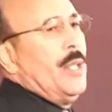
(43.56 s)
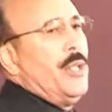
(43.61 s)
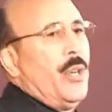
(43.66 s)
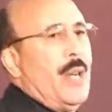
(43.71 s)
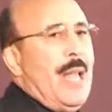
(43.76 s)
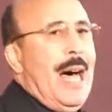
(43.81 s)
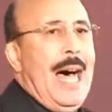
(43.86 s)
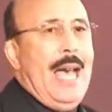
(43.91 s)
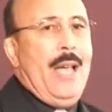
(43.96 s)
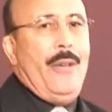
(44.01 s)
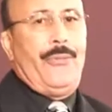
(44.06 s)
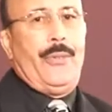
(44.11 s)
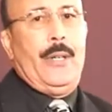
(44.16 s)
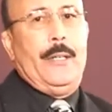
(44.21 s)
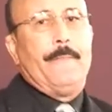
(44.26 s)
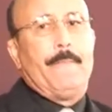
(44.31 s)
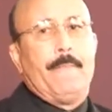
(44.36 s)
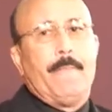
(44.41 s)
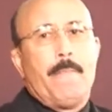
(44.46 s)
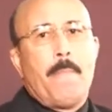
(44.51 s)
the Senior
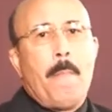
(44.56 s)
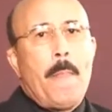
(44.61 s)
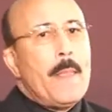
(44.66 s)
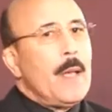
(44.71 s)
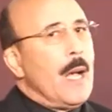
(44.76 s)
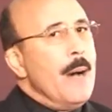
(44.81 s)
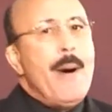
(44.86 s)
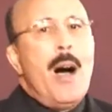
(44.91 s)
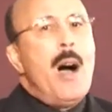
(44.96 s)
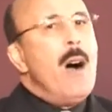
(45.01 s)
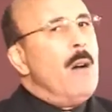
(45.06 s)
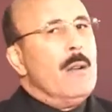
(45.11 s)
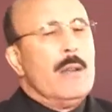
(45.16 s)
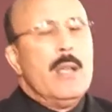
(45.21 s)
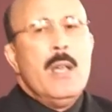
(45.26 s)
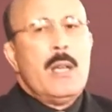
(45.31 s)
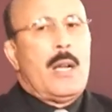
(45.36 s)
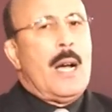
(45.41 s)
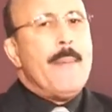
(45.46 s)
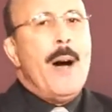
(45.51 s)
Pastor of Faith
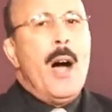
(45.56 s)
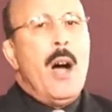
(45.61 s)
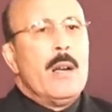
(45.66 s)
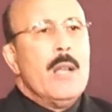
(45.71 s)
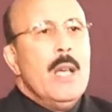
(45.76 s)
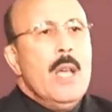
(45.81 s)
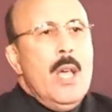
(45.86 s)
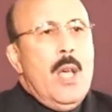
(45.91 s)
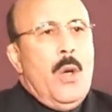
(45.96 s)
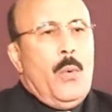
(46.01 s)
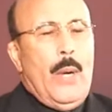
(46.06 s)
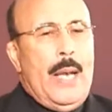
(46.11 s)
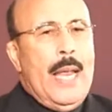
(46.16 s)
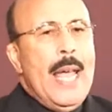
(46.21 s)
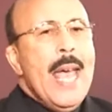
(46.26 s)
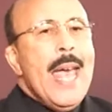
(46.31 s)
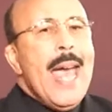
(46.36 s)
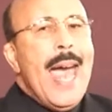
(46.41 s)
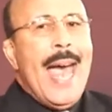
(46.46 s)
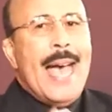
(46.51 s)
Christian Church and
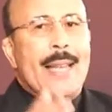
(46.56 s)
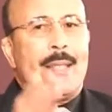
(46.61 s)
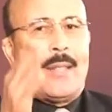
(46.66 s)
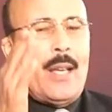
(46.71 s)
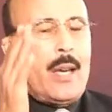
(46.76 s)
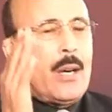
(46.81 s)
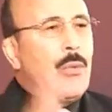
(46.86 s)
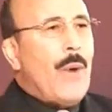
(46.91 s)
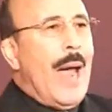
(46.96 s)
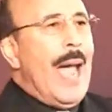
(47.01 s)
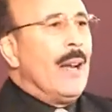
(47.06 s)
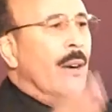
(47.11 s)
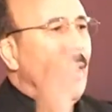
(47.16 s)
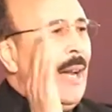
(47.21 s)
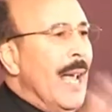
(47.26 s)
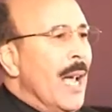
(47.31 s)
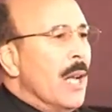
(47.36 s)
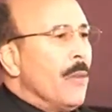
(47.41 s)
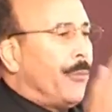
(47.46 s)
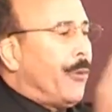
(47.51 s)
International Outreach
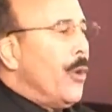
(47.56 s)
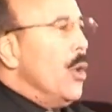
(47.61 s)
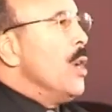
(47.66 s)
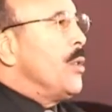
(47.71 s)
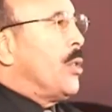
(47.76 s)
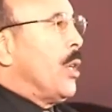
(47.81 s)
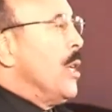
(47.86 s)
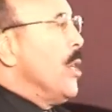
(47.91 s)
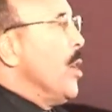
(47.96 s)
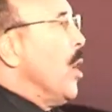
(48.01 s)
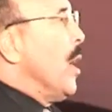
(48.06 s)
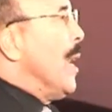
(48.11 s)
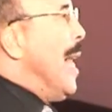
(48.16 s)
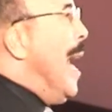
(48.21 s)
Center in